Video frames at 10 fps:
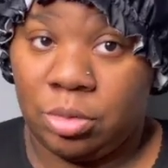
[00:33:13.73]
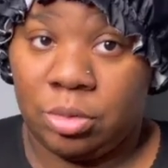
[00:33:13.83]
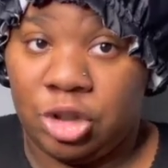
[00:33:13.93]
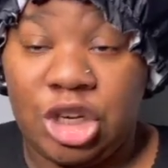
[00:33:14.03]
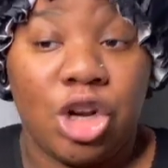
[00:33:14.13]

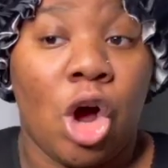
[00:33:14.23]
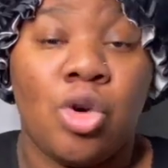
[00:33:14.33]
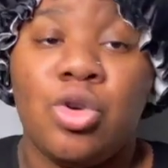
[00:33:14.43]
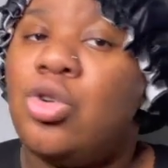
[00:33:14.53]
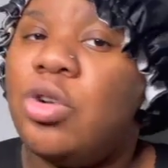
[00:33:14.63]
She didn't
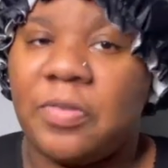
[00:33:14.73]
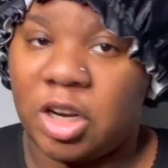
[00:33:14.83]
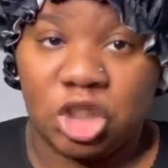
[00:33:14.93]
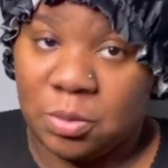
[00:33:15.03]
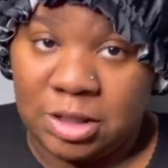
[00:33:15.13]
know who the fuck
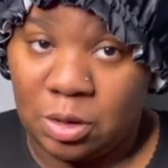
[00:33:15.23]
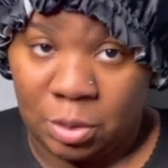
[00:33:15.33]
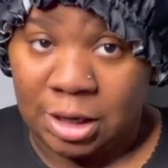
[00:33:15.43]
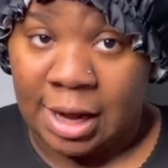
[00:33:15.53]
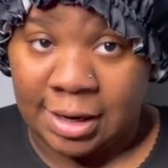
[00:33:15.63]
she was dealing
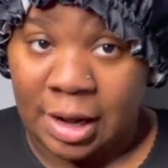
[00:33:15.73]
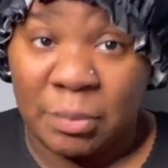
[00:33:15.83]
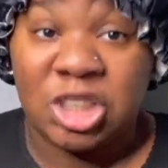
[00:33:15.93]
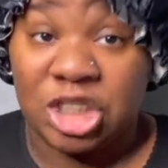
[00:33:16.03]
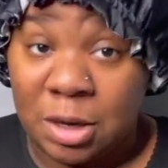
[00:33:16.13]
with that day,
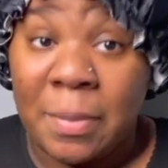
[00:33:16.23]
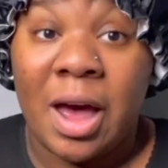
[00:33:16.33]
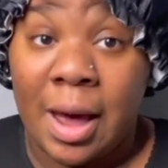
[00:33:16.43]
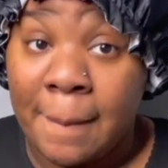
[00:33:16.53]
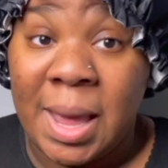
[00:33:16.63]
but she met
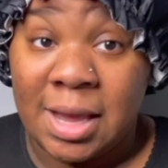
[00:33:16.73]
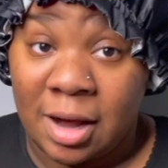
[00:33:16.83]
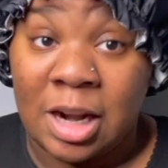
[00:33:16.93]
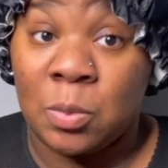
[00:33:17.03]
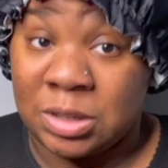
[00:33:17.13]
her maker
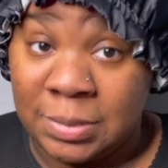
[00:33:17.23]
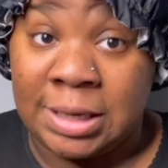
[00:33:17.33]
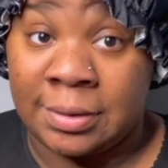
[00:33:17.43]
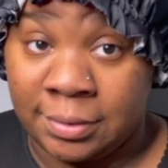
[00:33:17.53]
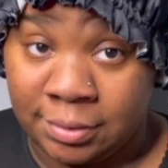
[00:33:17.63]
and it was
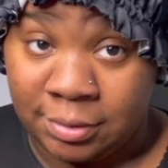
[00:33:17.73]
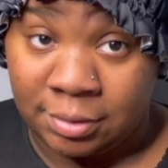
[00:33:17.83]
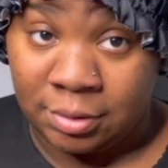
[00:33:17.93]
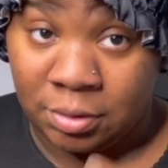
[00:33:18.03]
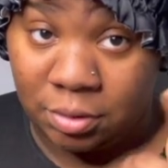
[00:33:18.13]
me.
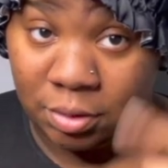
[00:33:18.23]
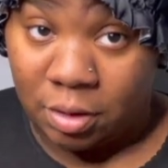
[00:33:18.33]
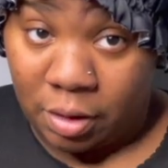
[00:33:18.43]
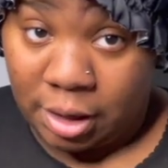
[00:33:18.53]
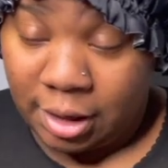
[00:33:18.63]

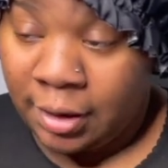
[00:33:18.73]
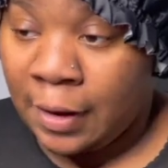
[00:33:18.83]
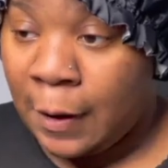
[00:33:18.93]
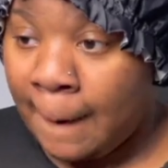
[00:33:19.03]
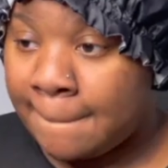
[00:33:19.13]
Okay?
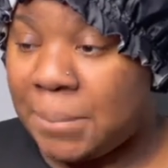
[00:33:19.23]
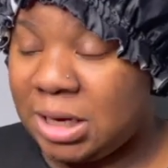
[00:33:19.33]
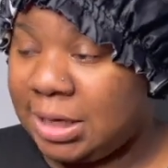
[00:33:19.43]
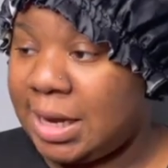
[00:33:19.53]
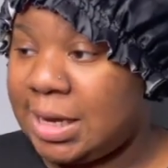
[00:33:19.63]

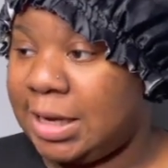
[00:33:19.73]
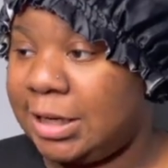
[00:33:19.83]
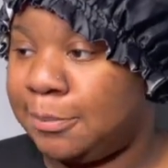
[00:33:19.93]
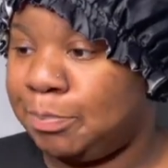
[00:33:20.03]
But yeah,